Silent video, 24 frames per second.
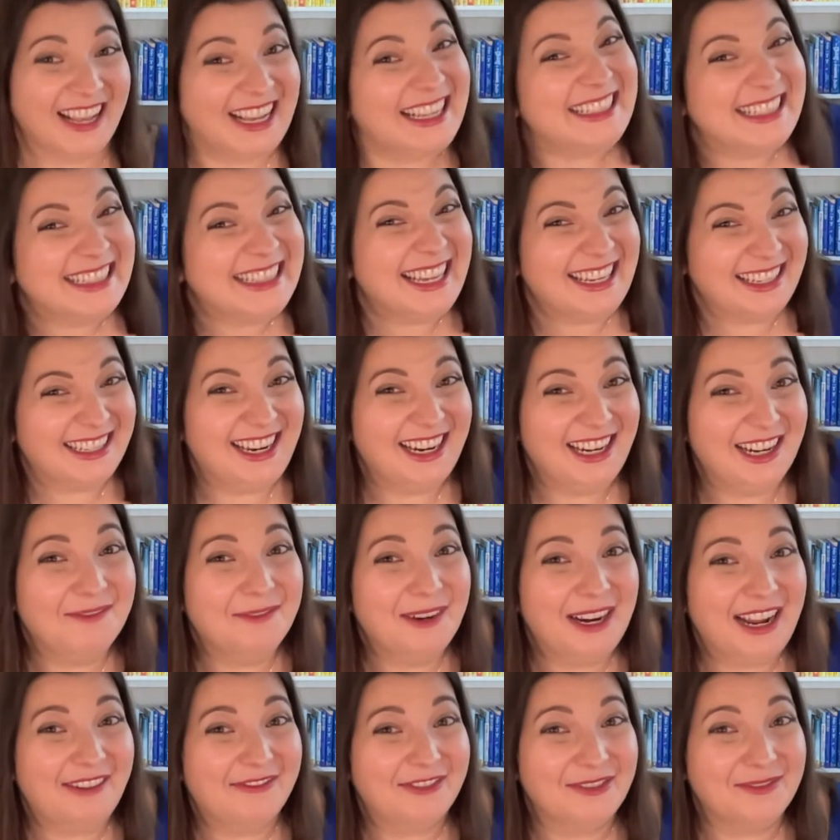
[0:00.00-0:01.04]
Isn't that kind
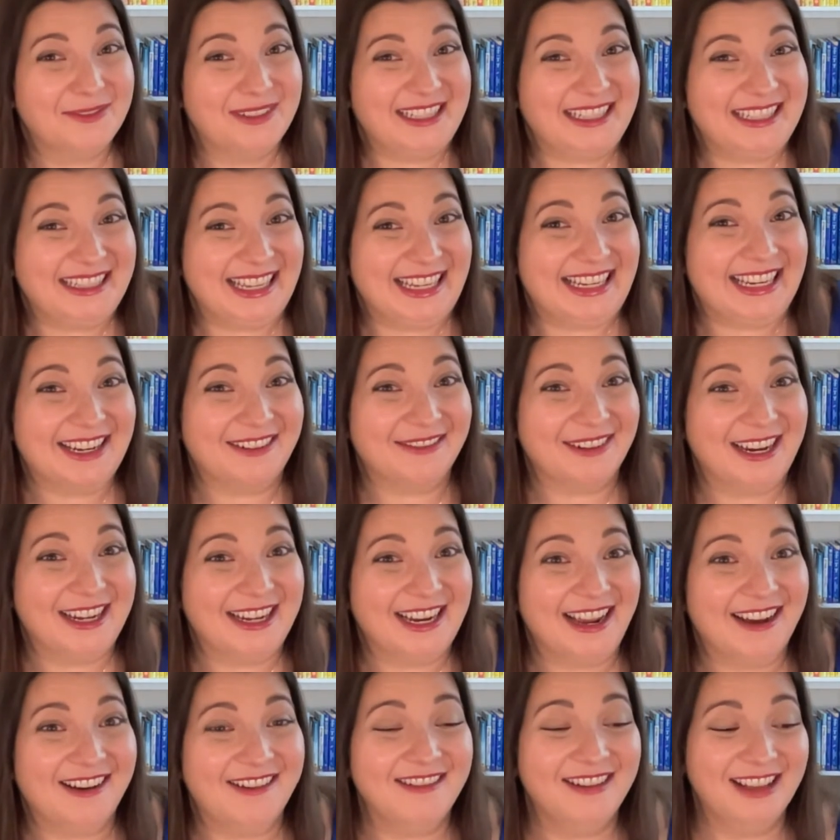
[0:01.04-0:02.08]
of what everyone's thinking right
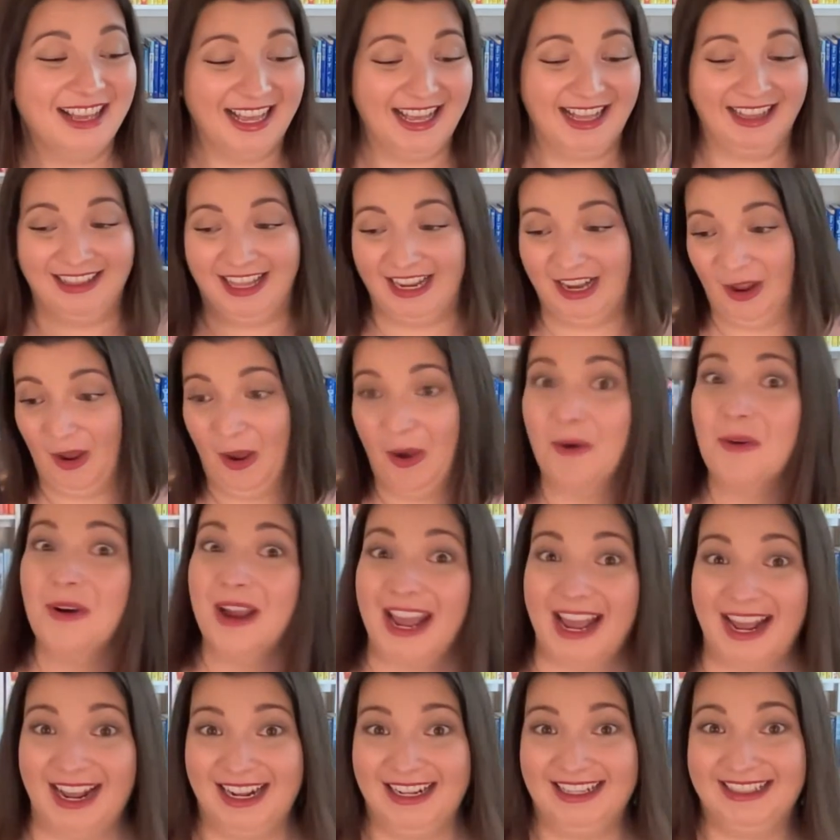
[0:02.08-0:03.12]
now? Like,
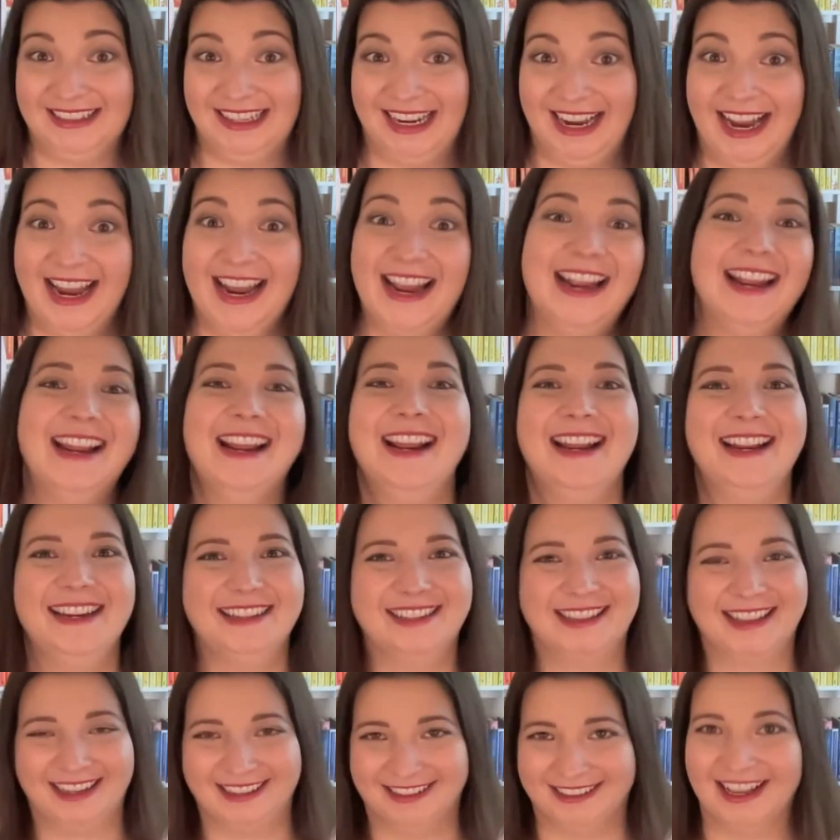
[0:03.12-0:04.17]
okay,
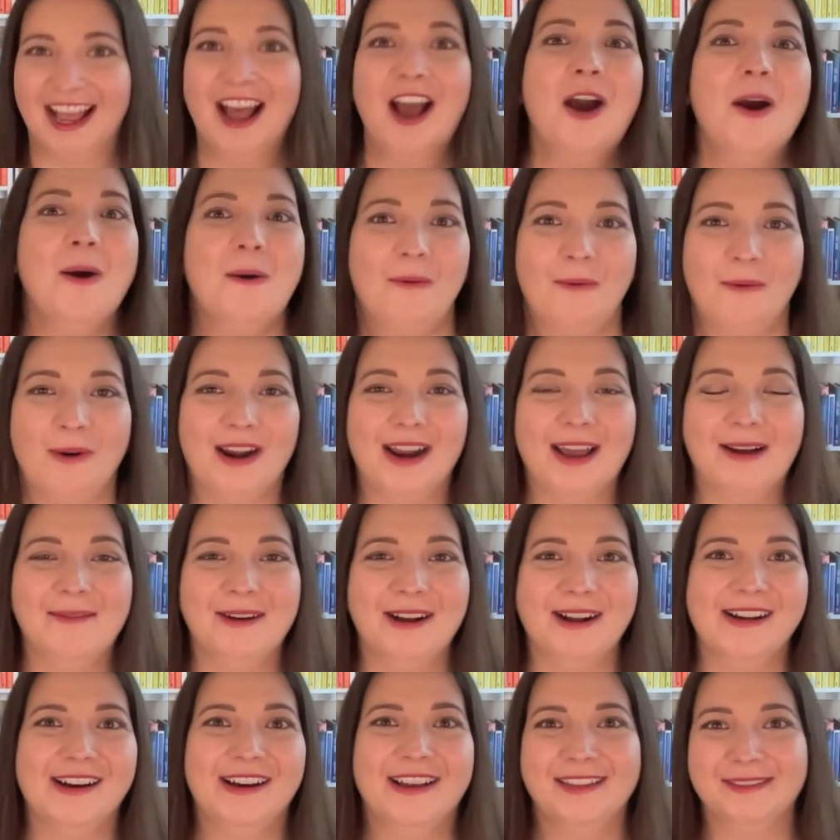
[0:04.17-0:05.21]
Sage, there's
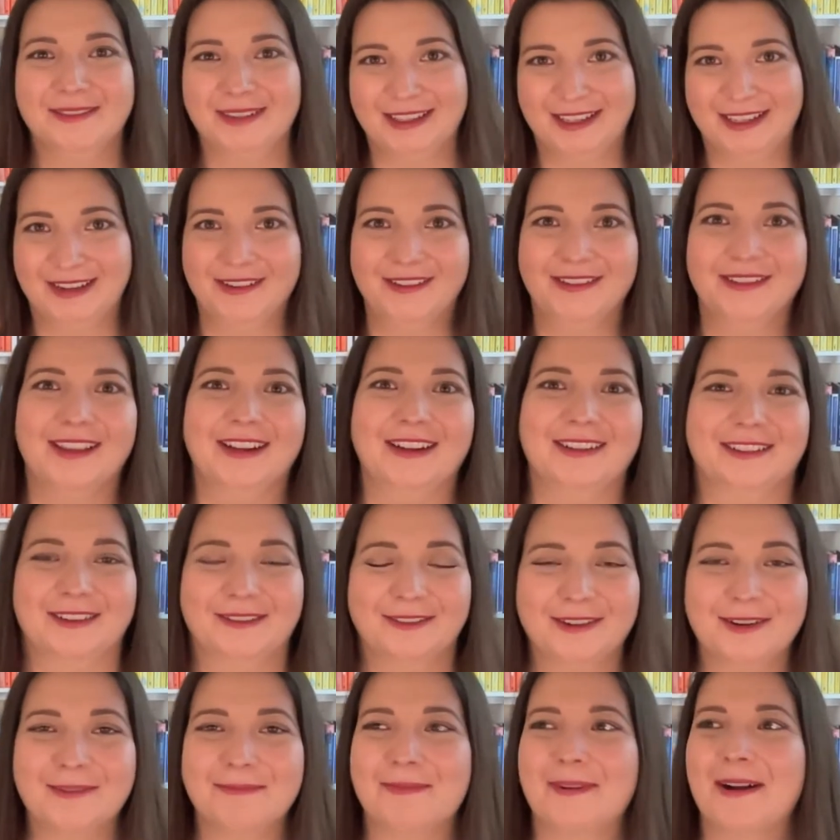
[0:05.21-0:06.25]
one-on-one calls with you, there's
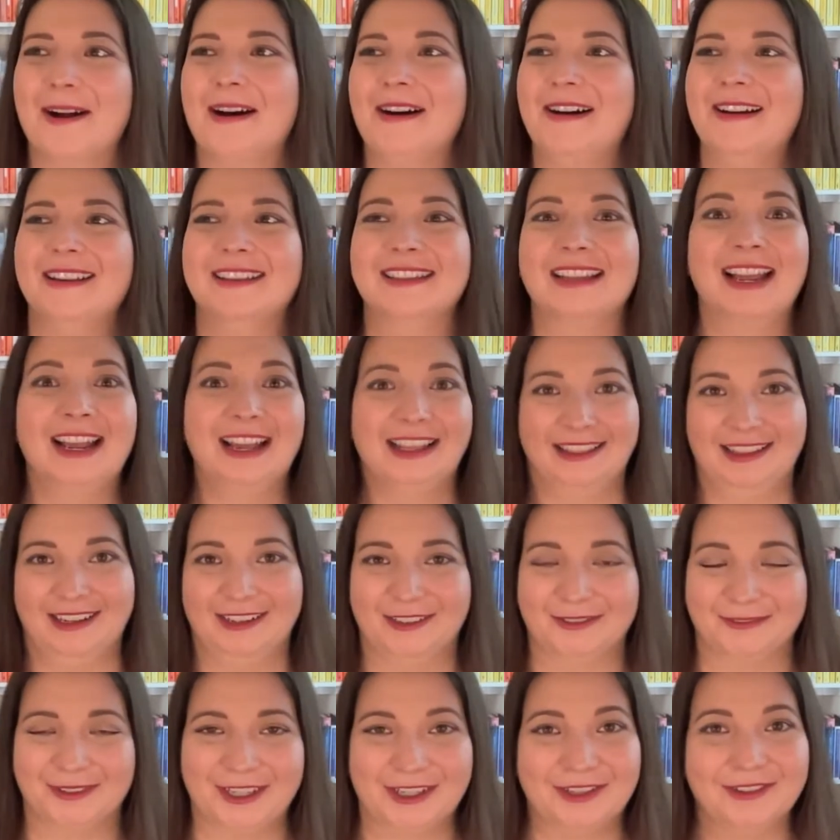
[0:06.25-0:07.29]
group calls,
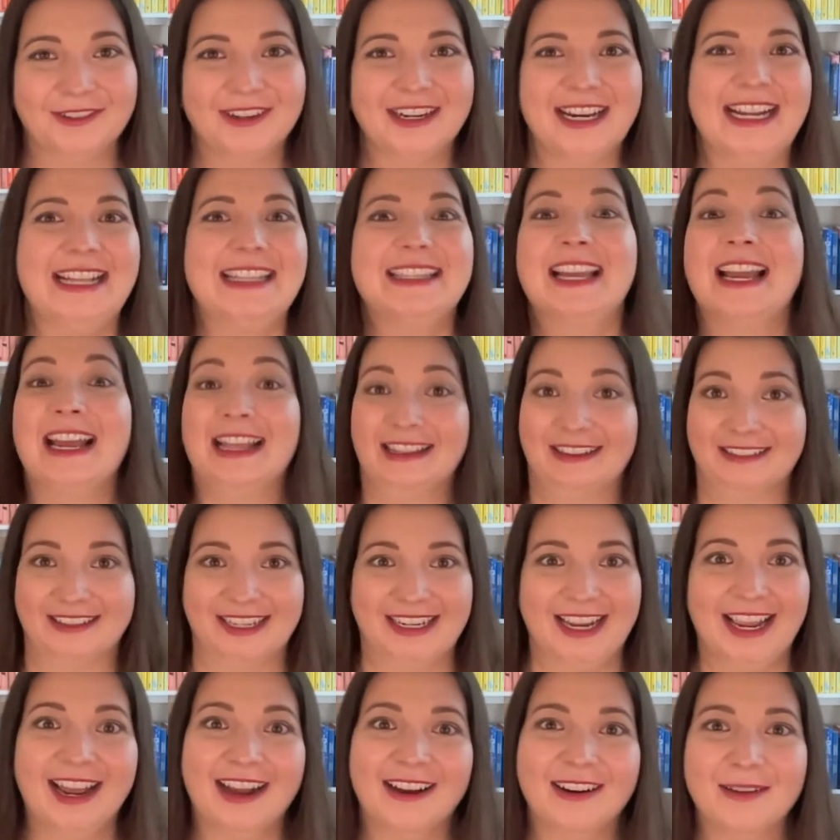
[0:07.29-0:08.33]
there's retreats, there's
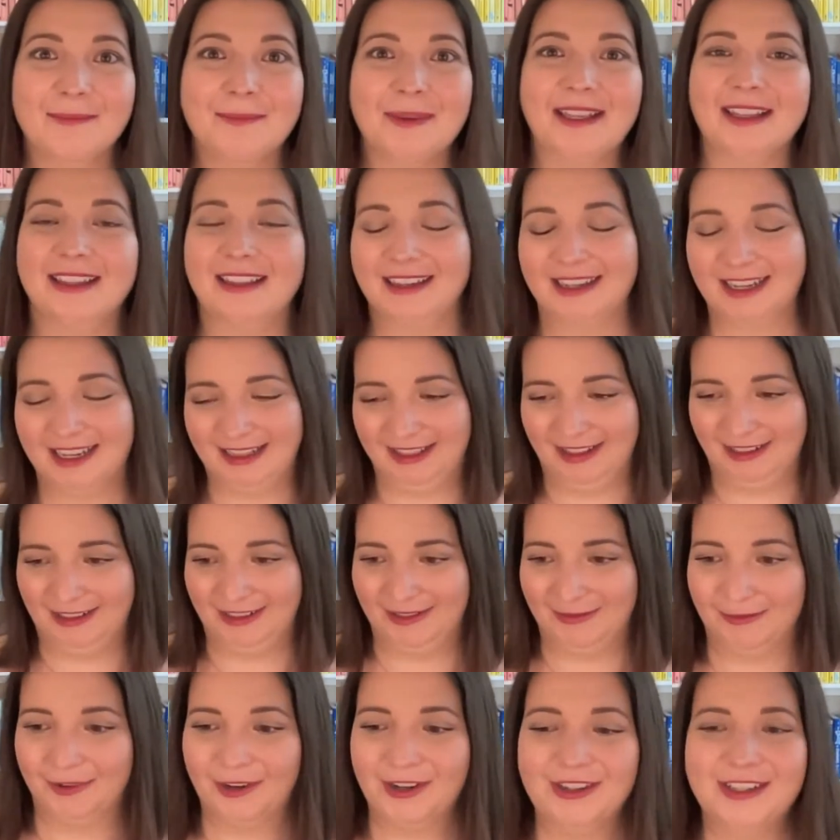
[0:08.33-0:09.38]
accountability,
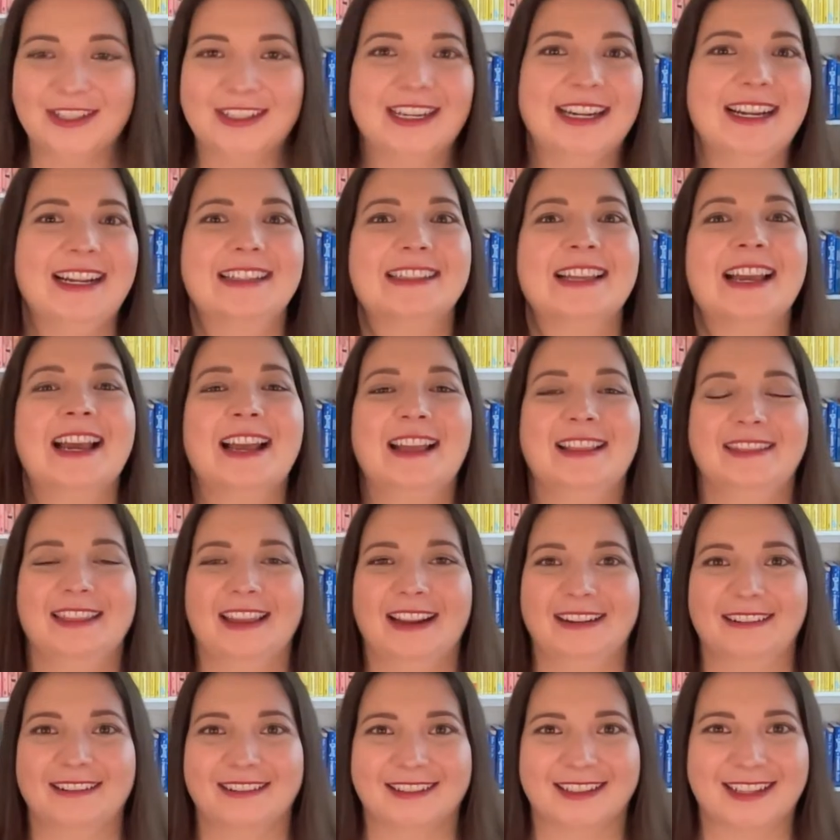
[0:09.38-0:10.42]
there's worksheets,
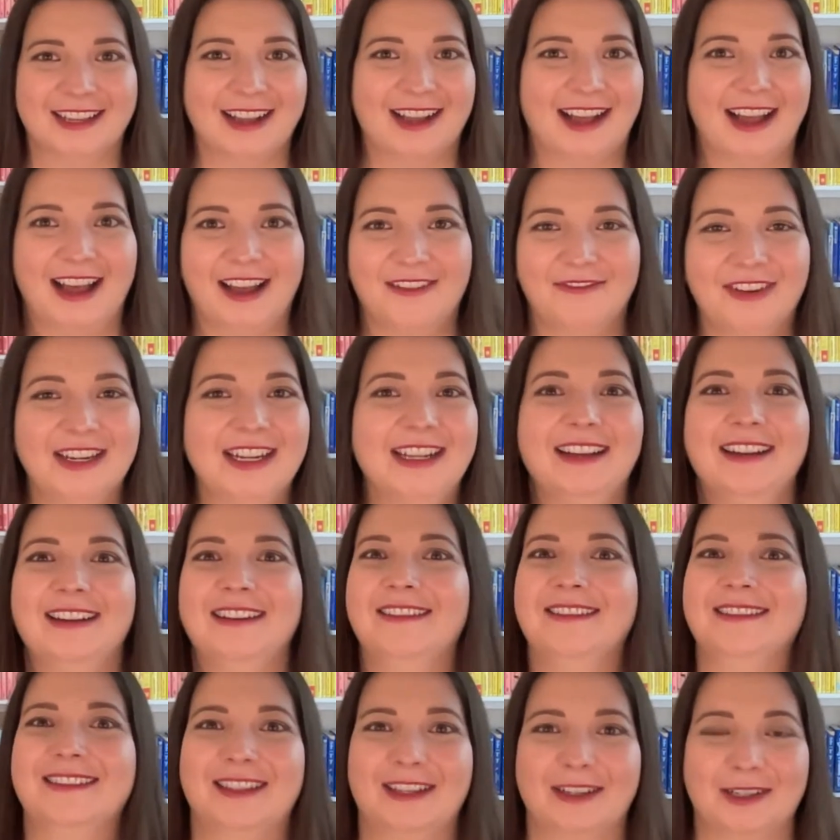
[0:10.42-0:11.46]
there's
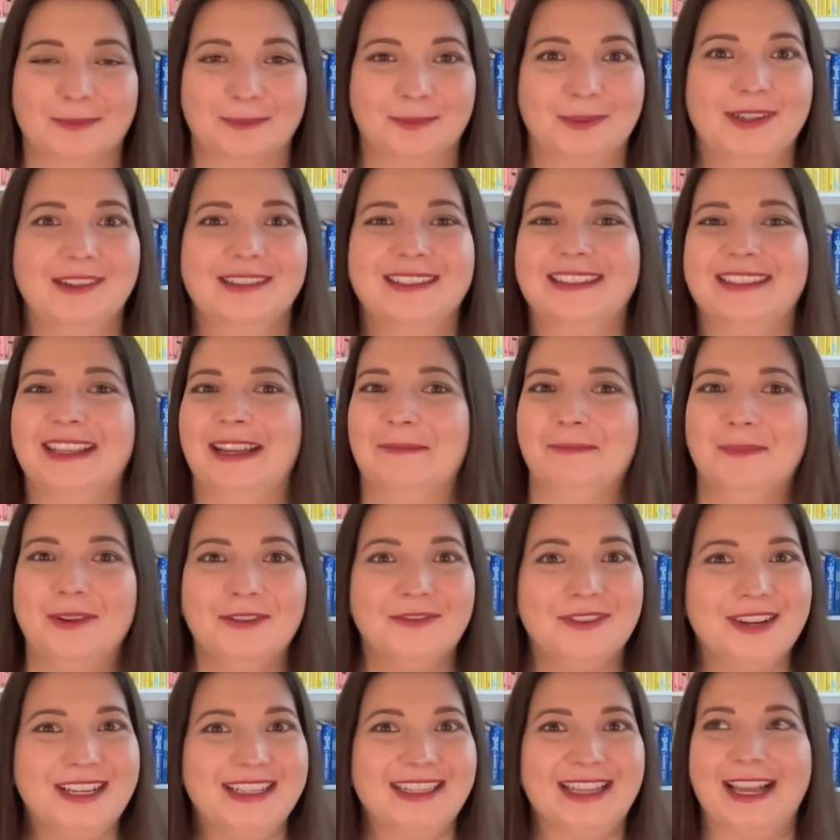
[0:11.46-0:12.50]
videos, there's books and
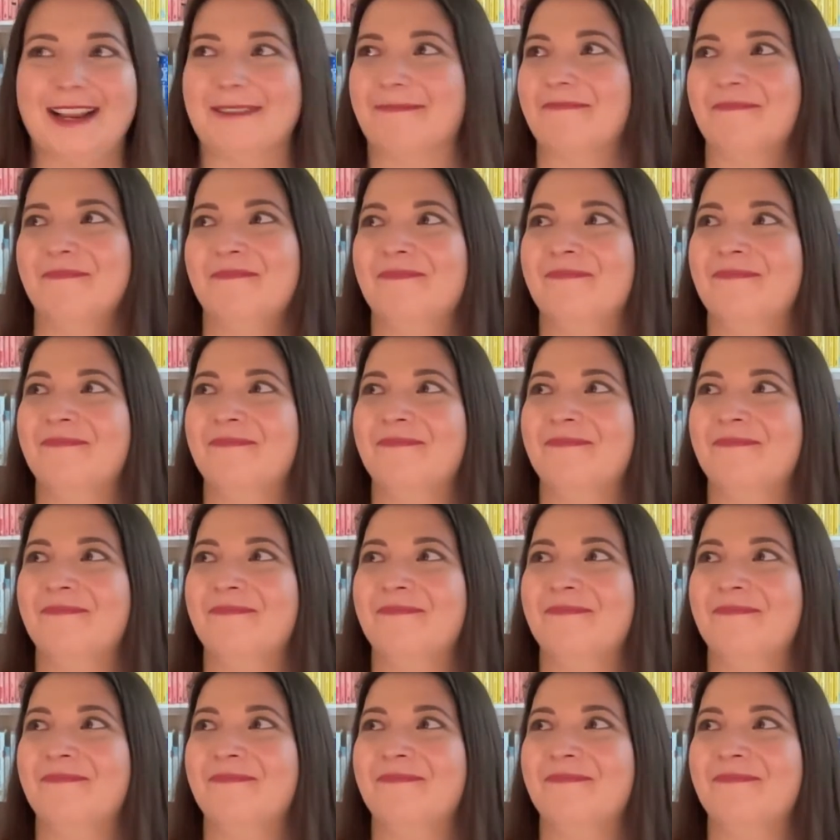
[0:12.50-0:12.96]
movies. Like,